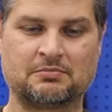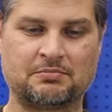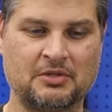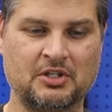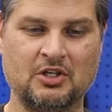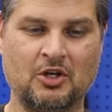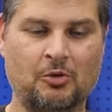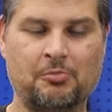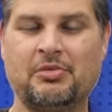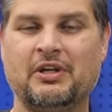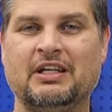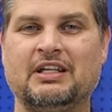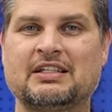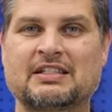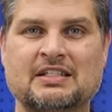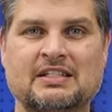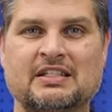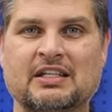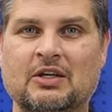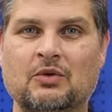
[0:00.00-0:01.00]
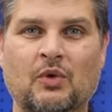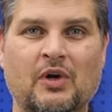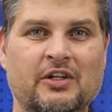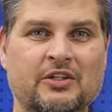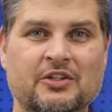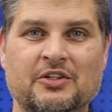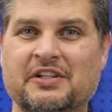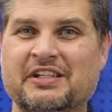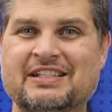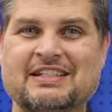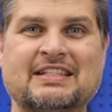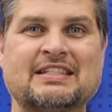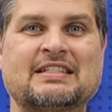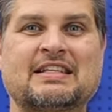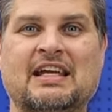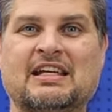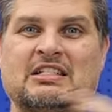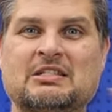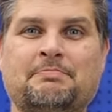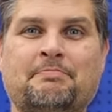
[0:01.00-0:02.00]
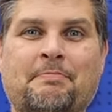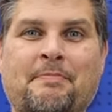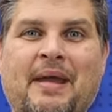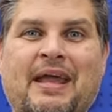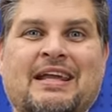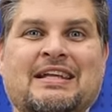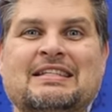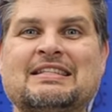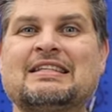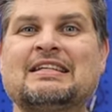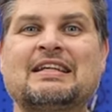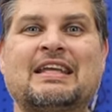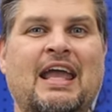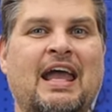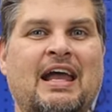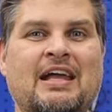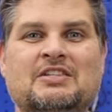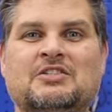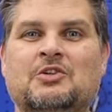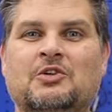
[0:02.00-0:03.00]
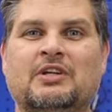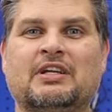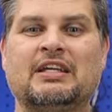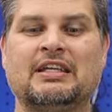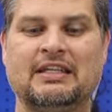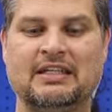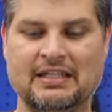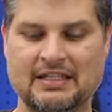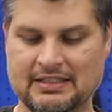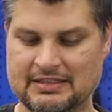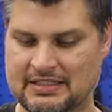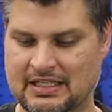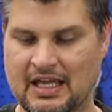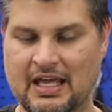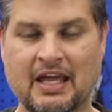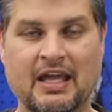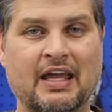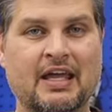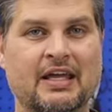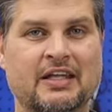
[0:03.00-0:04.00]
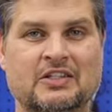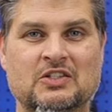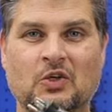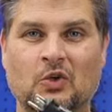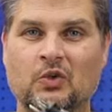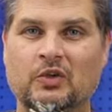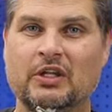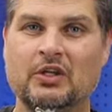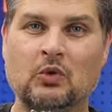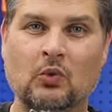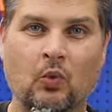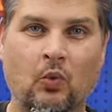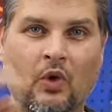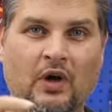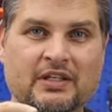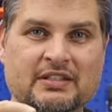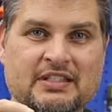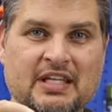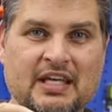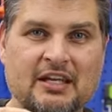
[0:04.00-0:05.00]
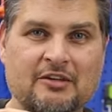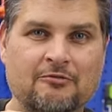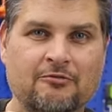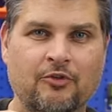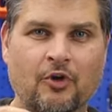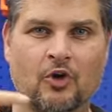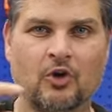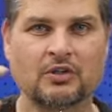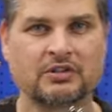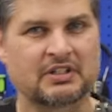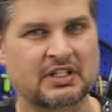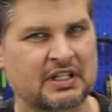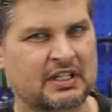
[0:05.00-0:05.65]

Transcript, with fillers: you know, being a stick welder, this is as basic as you can get. It's only one ten volt,